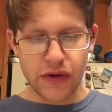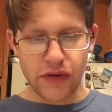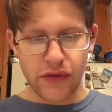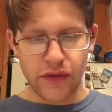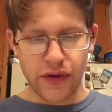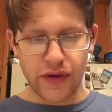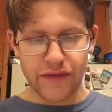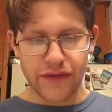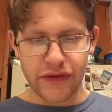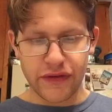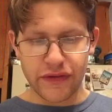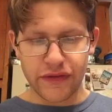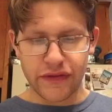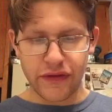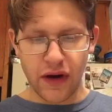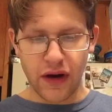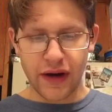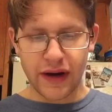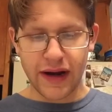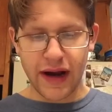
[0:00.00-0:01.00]
We've used
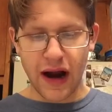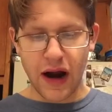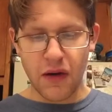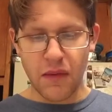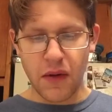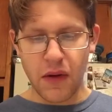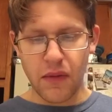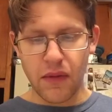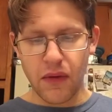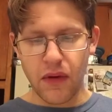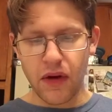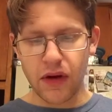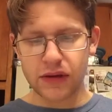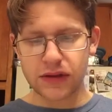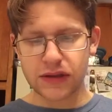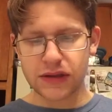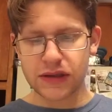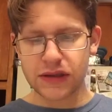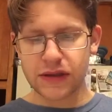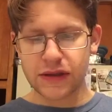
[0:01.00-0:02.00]
dark caramel
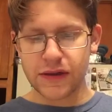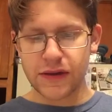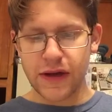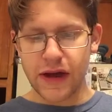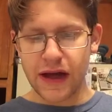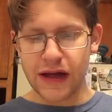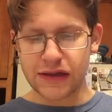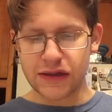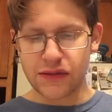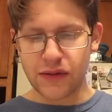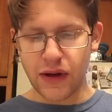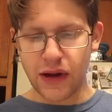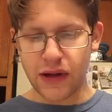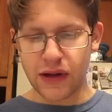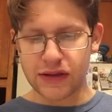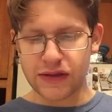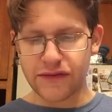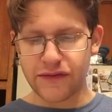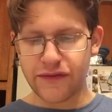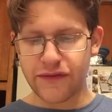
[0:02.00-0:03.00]
malts as well
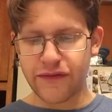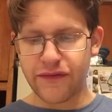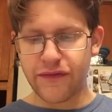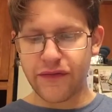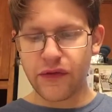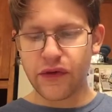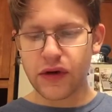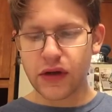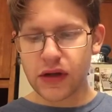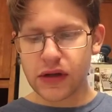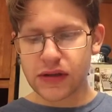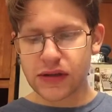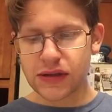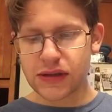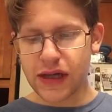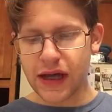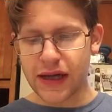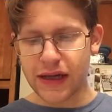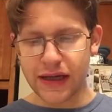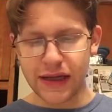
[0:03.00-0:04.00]
as
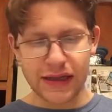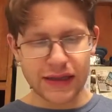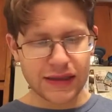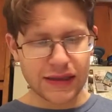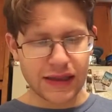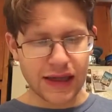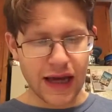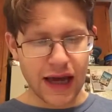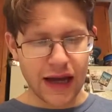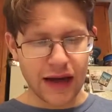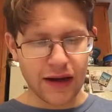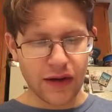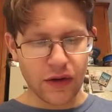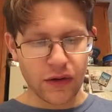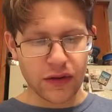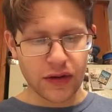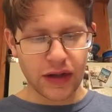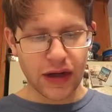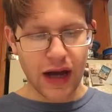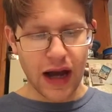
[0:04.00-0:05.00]
Fuggles and East Kent
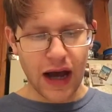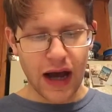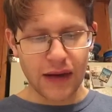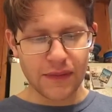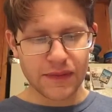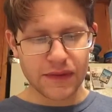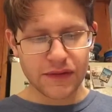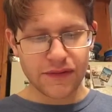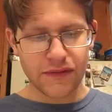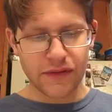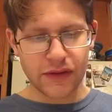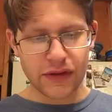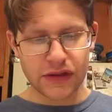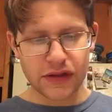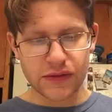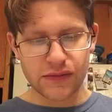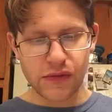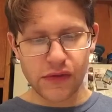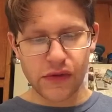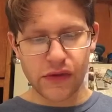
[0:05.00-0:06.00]
Golding hops for a
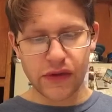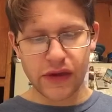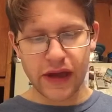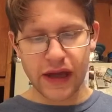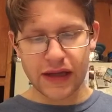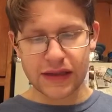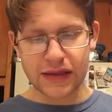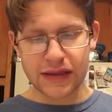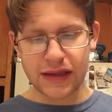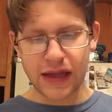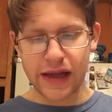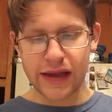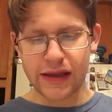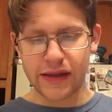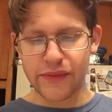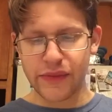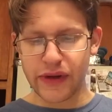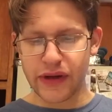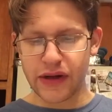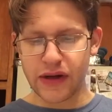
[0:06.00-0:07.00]
smooth yet slightly
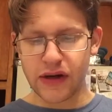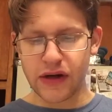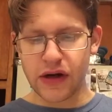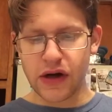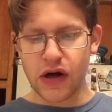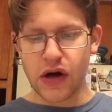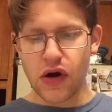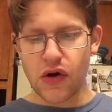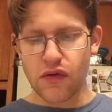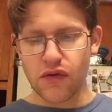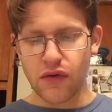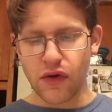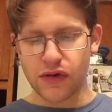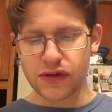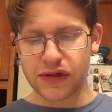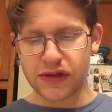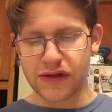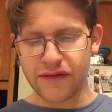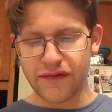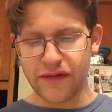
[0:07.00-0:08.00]
bitter
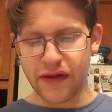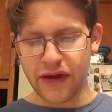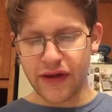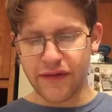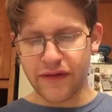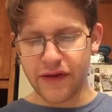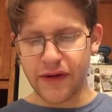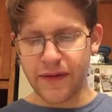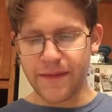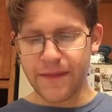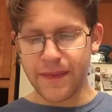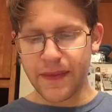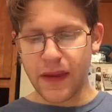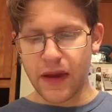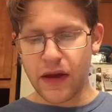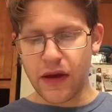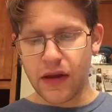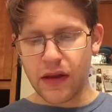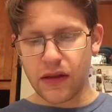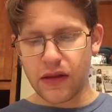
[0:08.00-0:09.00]
roasted flavor.
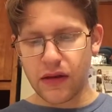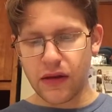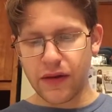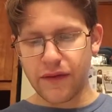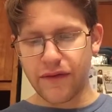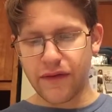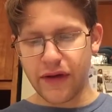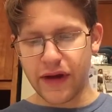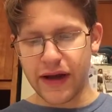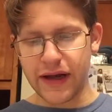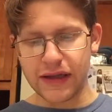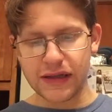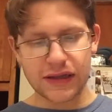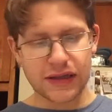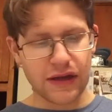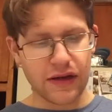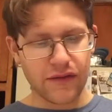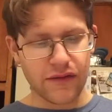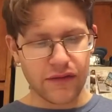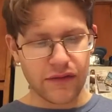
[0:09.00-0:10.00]
Look for
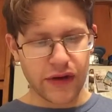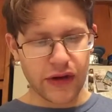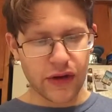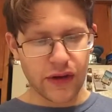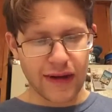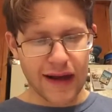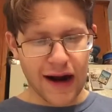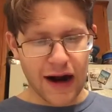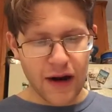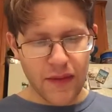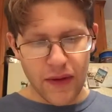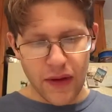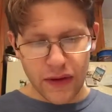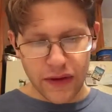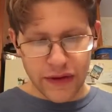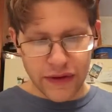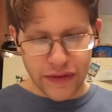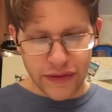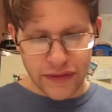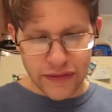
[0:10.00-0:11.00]
hints of real caramel
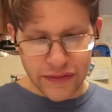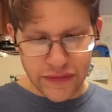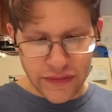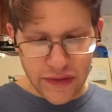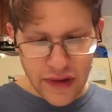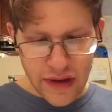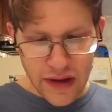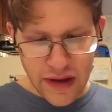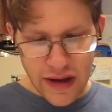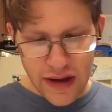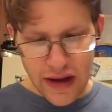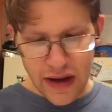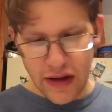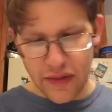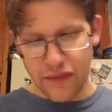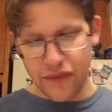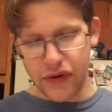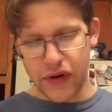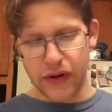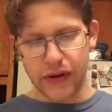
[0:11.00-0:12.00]
used
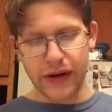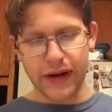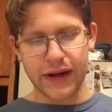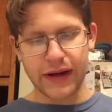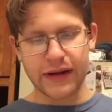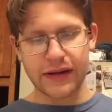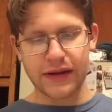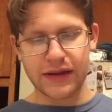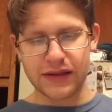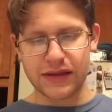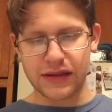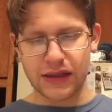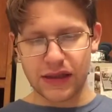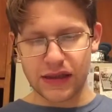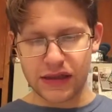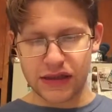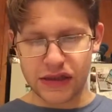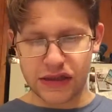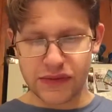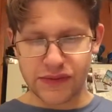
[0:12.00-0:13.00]
in brewing this
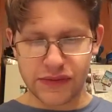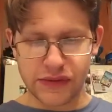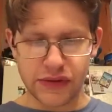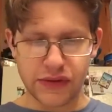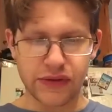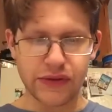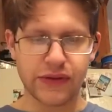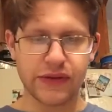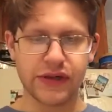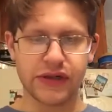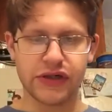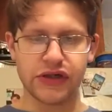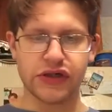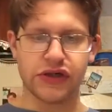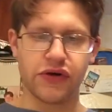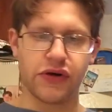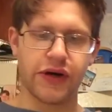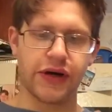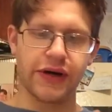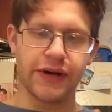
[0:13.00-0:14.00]
delicious brew.
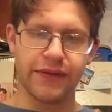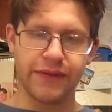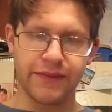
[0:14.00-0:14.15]
Enjoy.